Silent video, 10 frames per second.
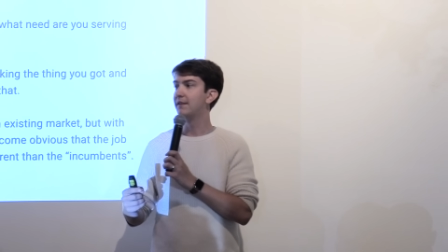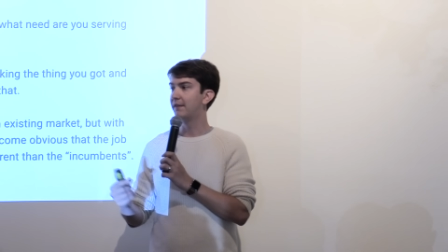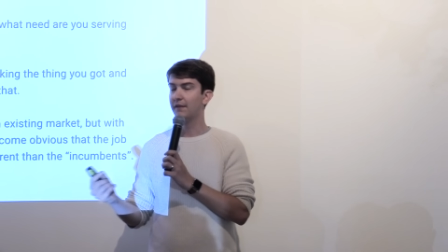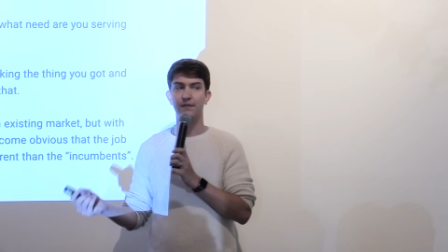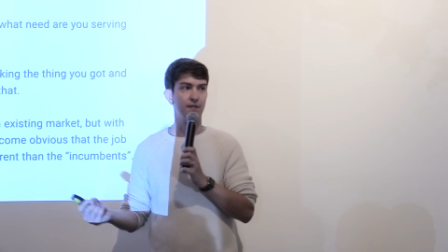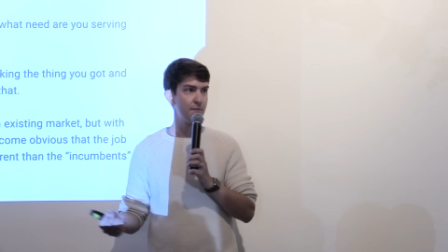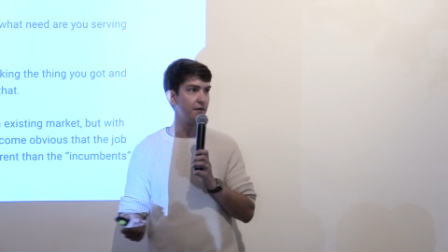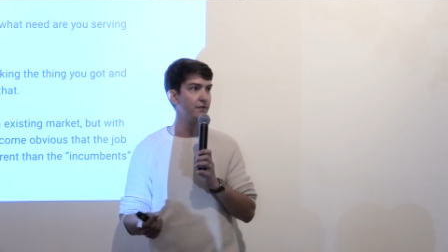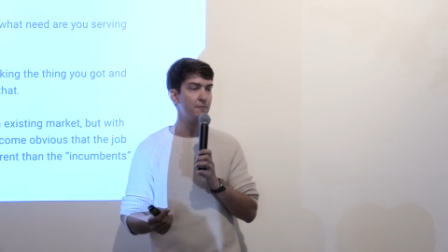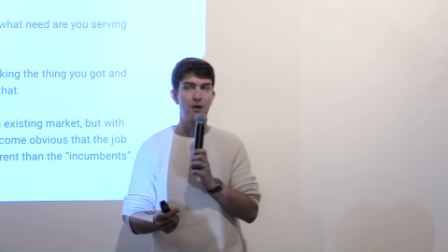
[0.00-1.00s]
the existing
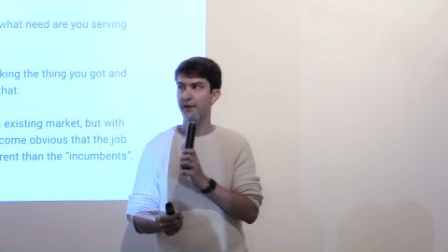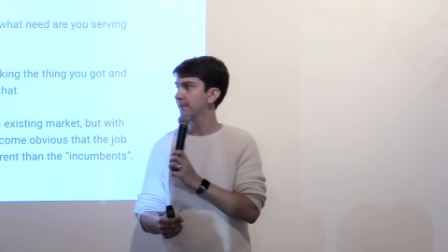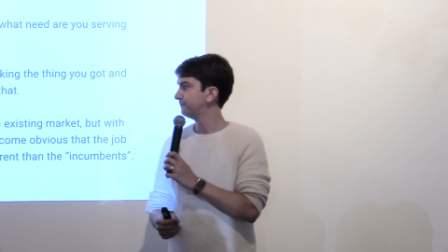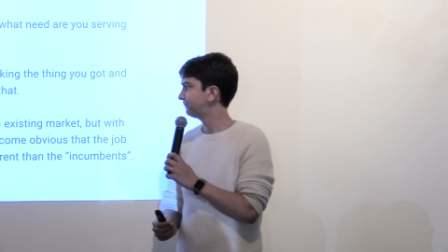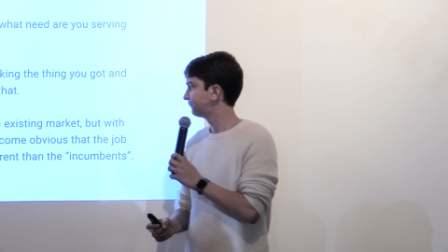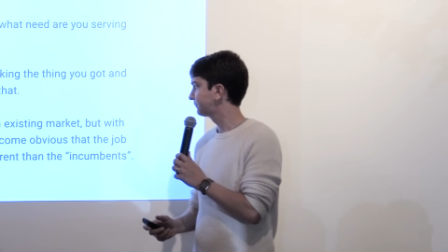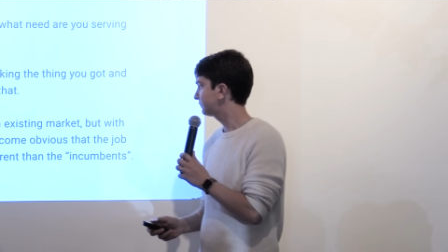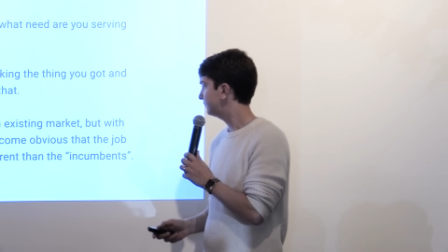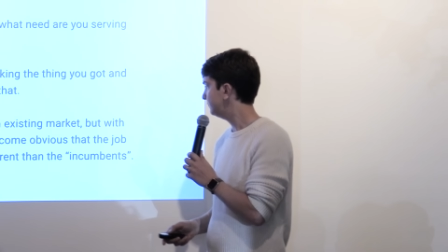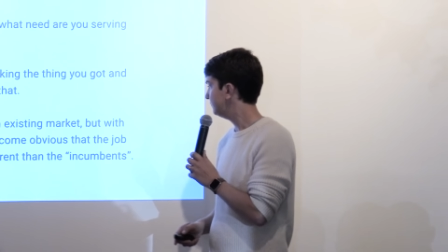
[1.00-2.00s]
smartphone market.
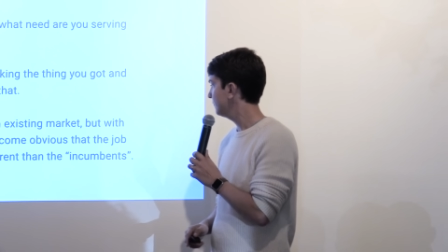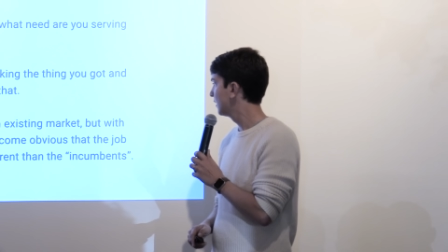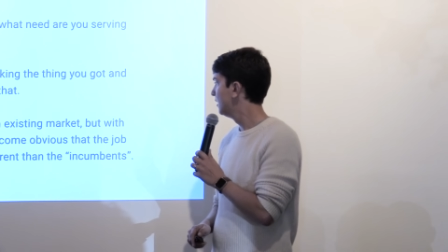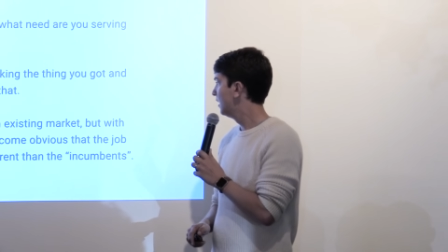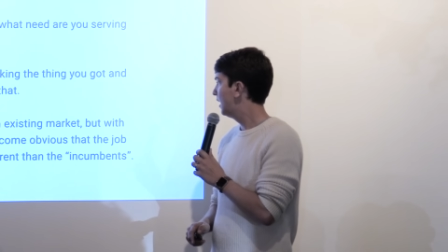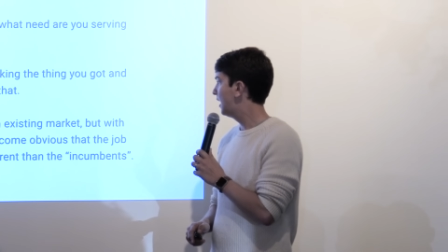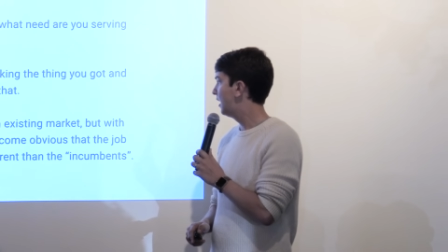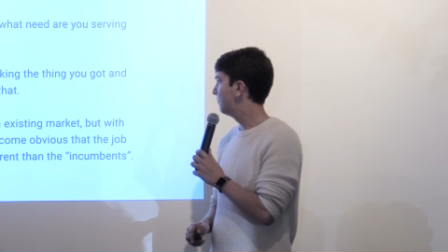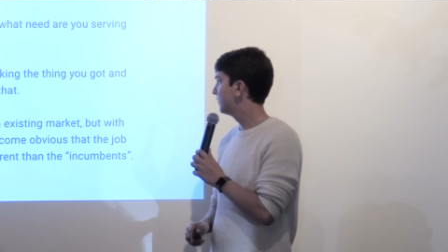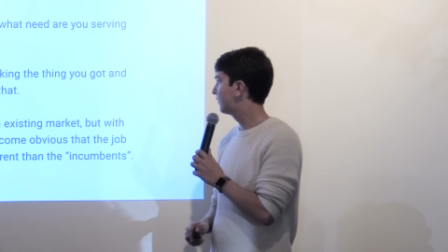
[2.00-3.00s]

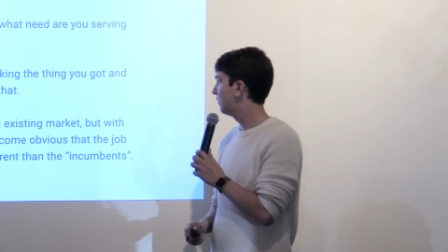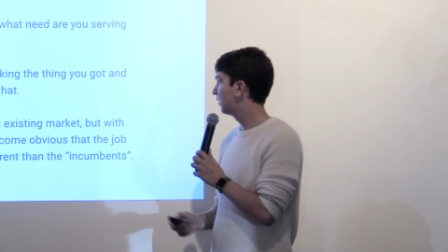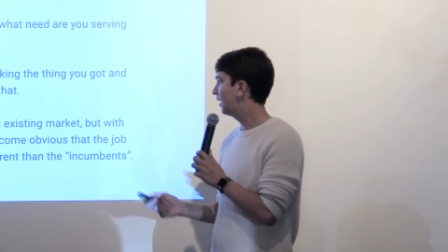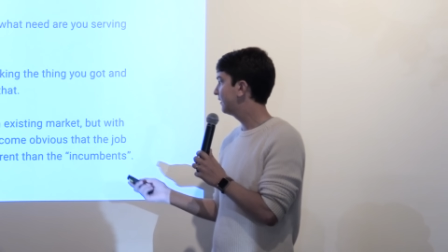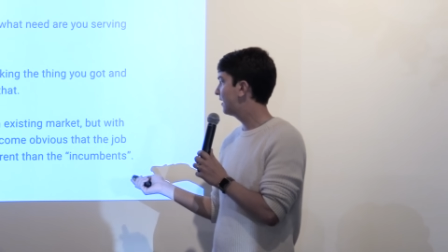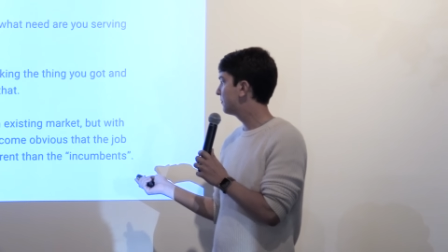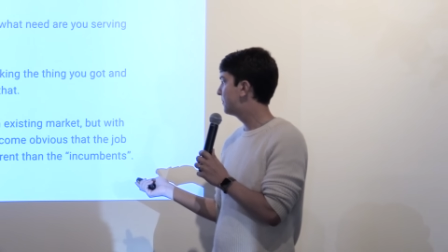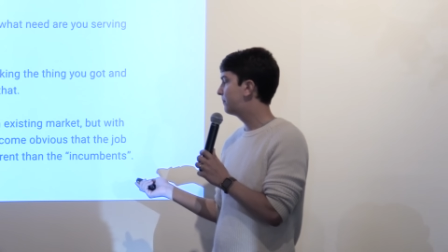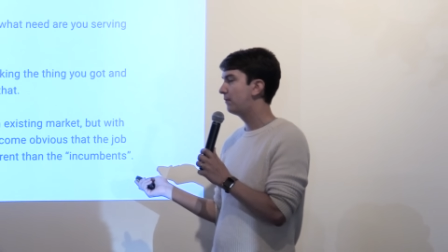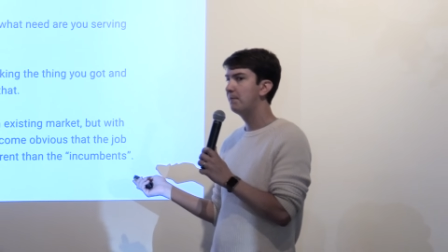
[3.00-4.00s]
So a lot of times
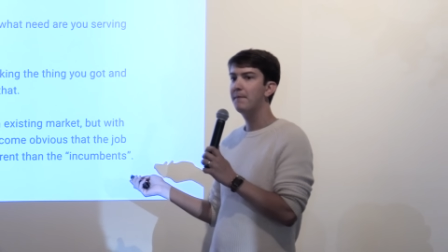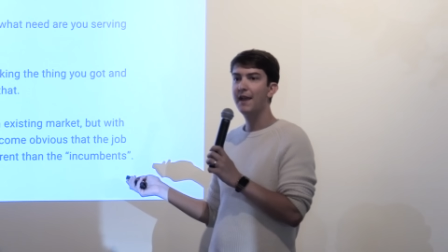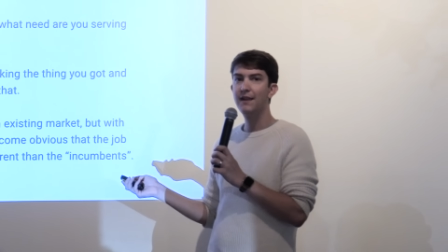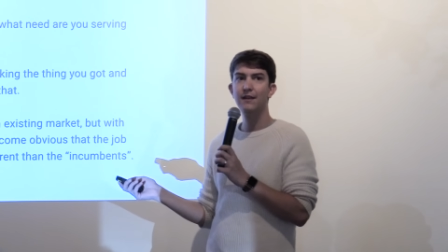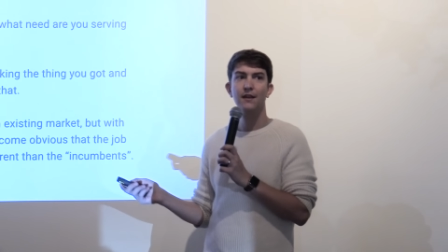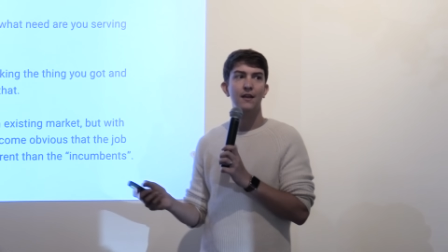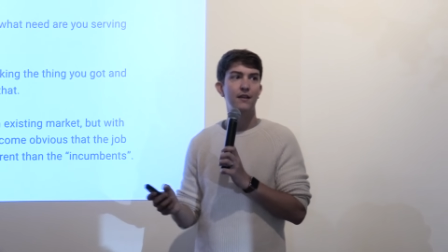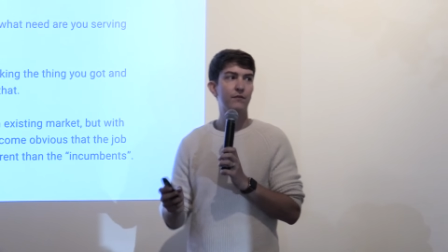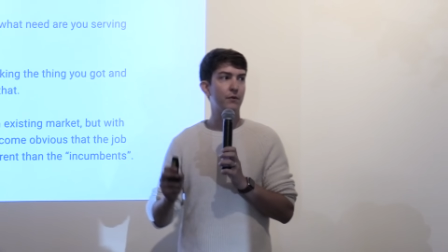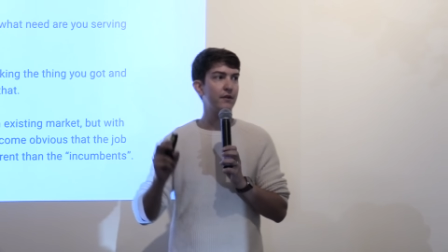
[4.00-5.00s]
people may
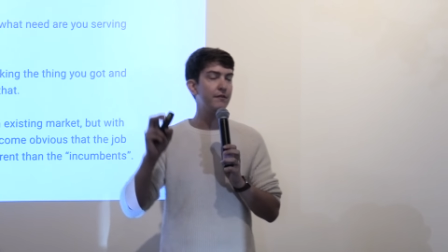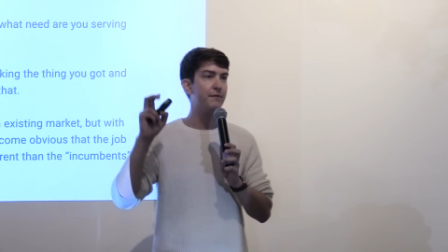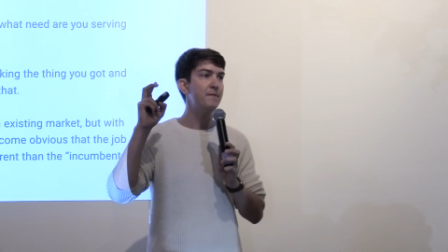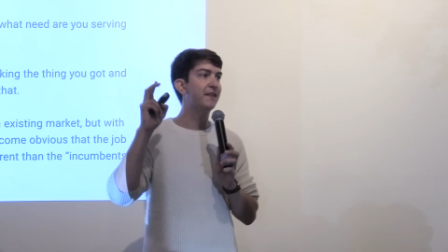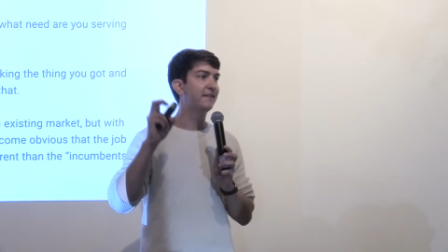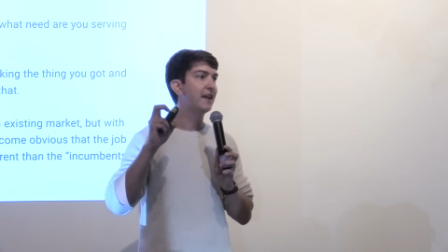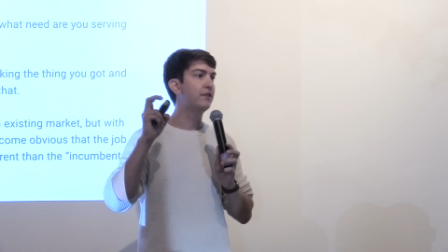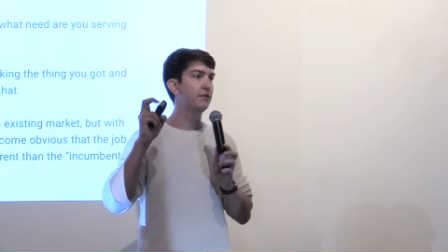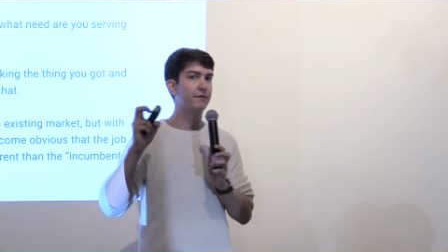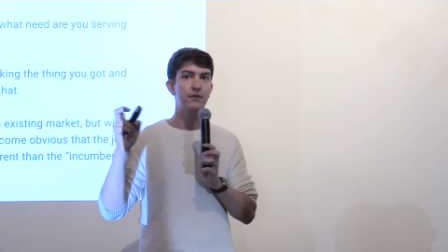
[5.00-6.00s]
sort of
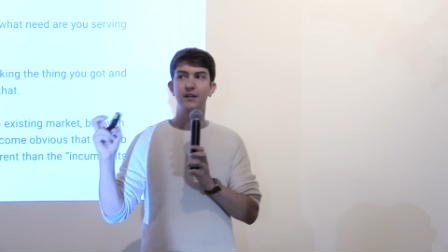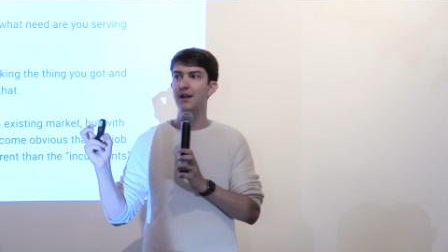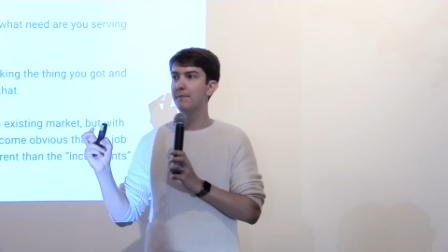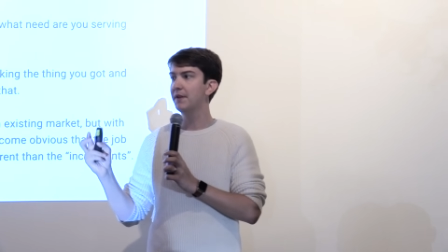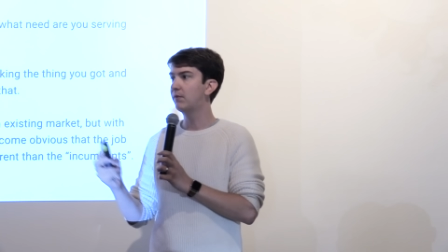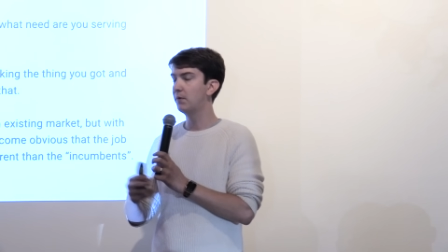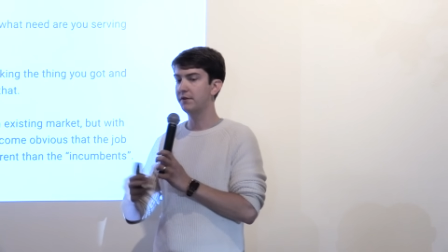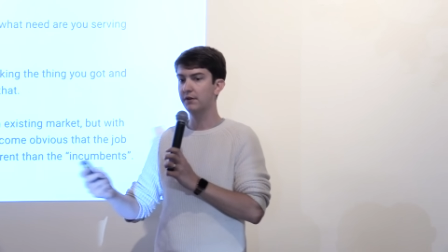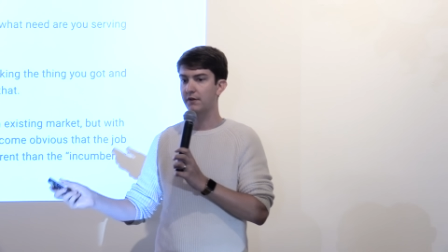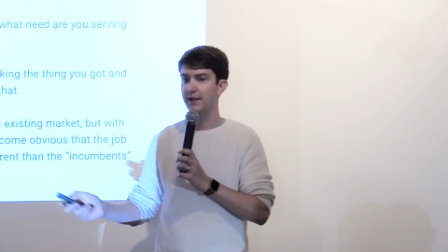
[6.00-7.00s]
mistake you for incumbents when
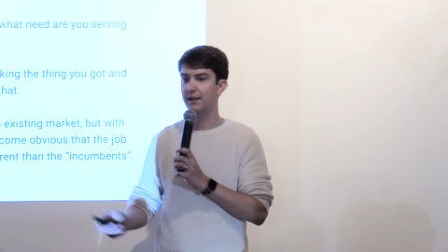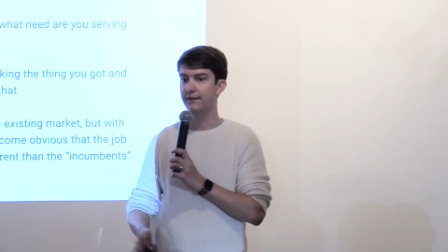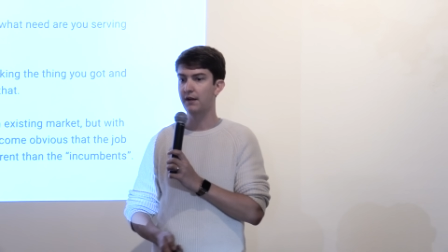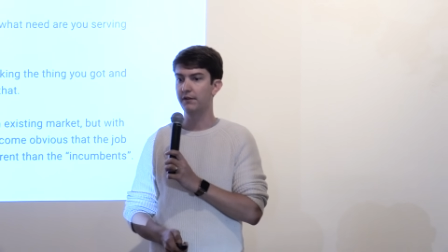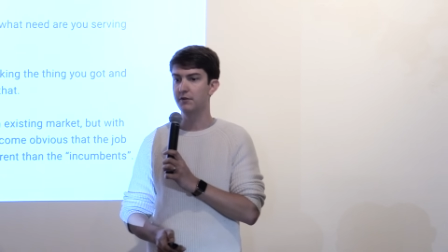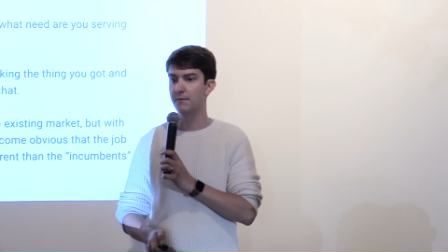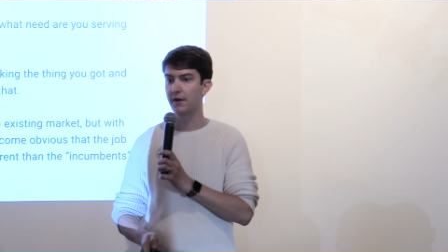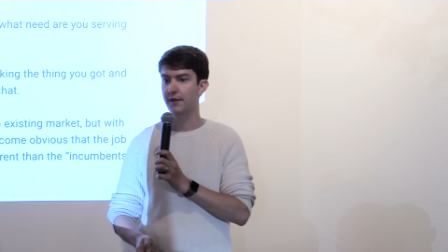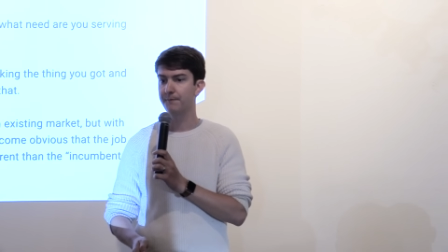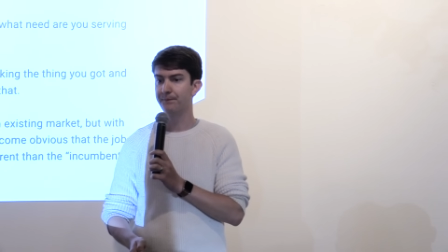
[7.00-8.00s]
you're creating an entirely new
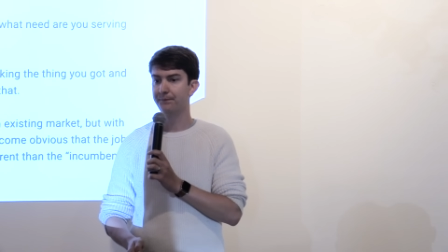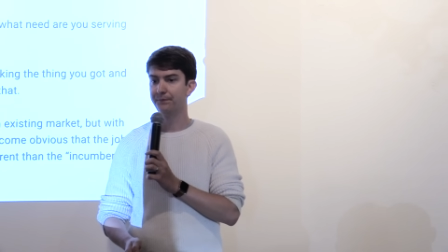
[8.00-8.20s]
market.